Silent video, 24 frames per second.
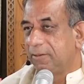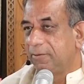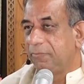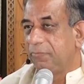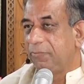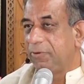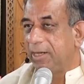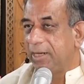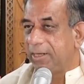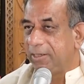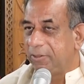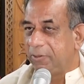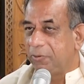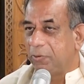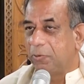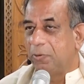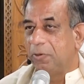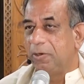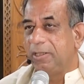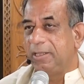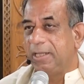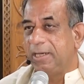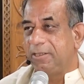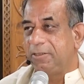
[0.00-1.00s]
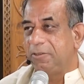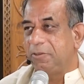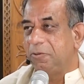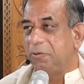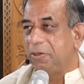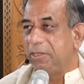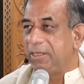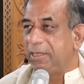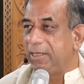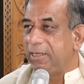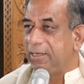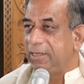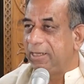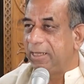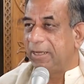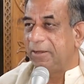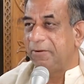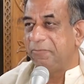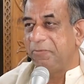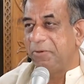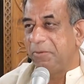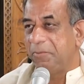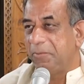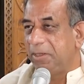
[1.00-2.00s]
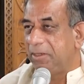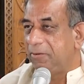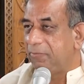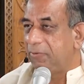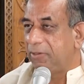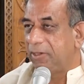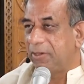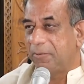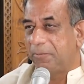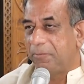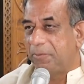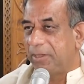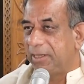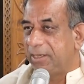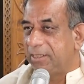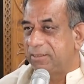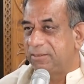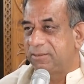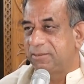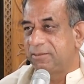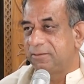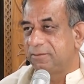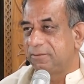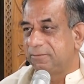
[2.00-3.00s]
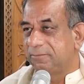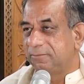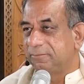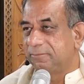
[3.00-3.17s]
We are told that, in India, women were oppressed.